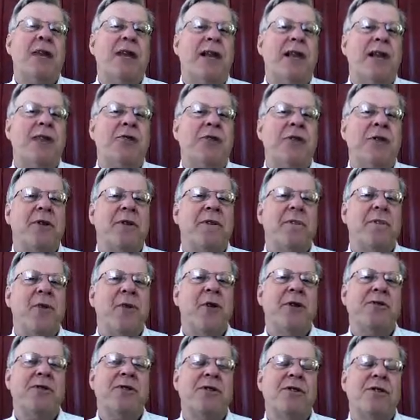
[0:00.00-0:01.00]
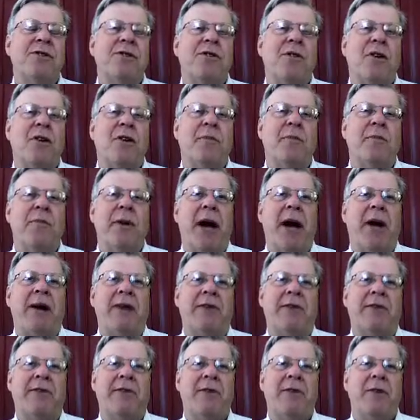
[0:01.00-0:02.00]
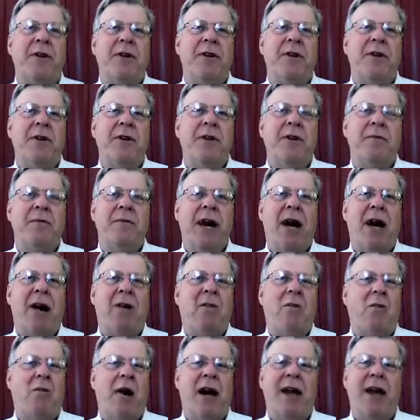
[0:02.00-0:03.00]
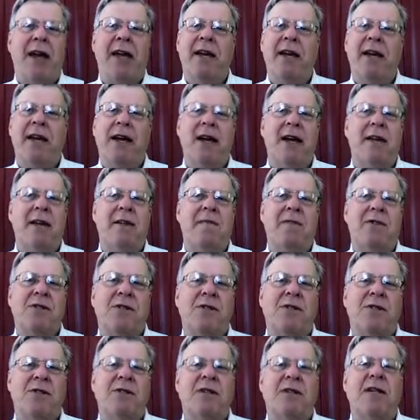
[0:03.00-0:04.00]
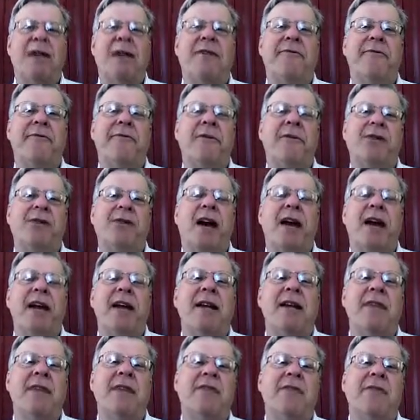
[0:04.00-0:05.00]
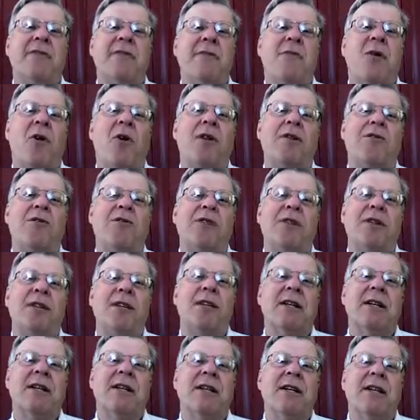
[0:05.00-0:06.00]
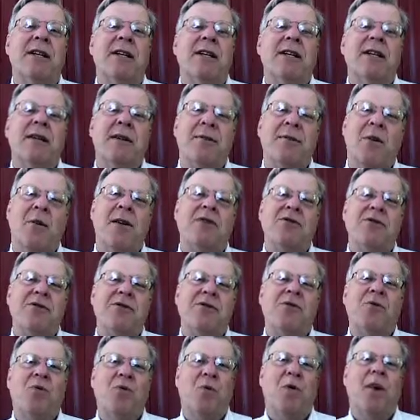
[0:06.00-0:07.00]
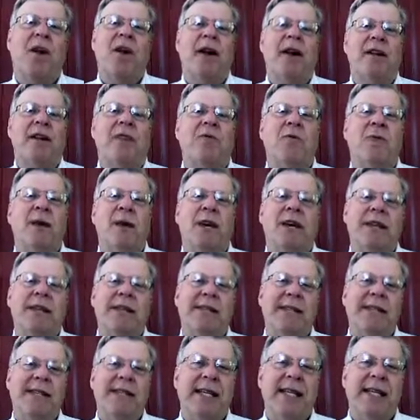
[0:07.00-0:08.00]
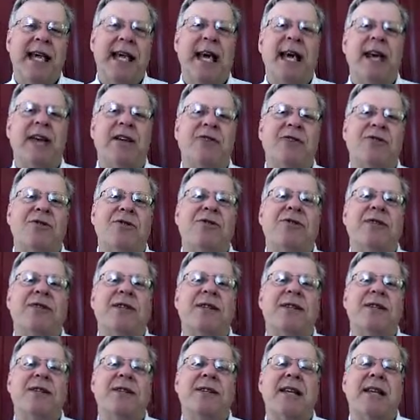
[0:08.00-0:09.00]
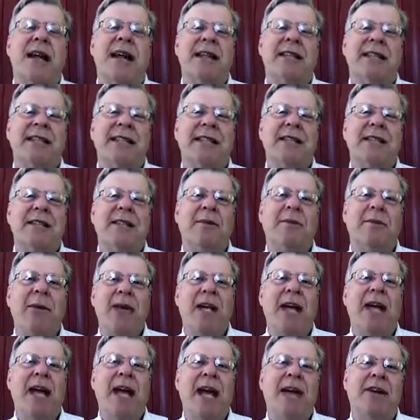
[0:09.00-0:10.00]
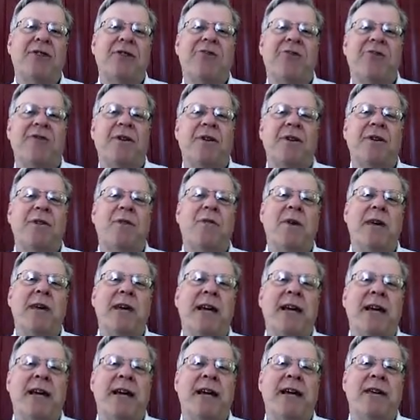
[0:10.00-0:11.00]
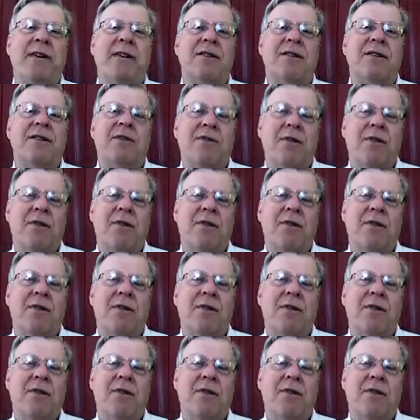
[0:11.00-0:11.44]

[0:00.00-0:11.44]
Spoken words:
And that's what the margin is all about. If we think about why economists love this idea of the margin's what? Well, it's the edge. It's that little bit extra that we get